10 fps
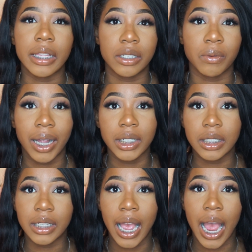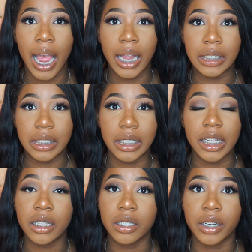The swatches that I just
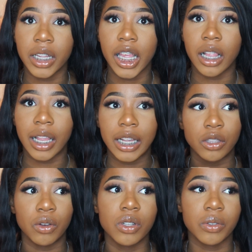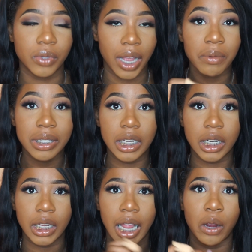inserted, like those, that was
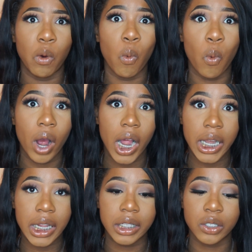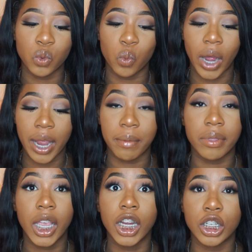literally like one swipe.
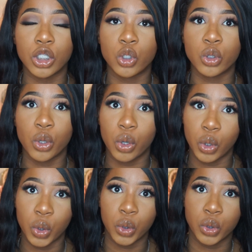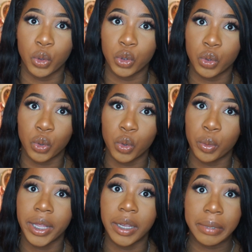They are so
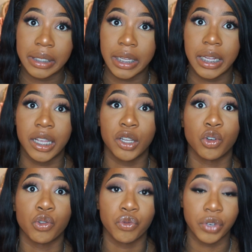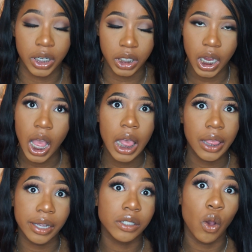pigmented and rich.
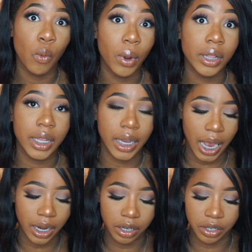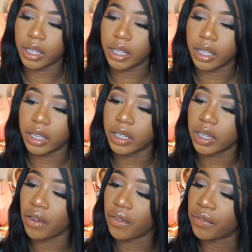That's one thing I can agree. This
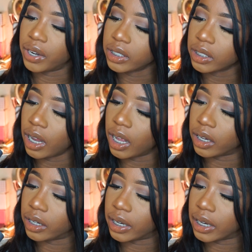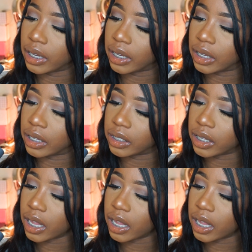first color is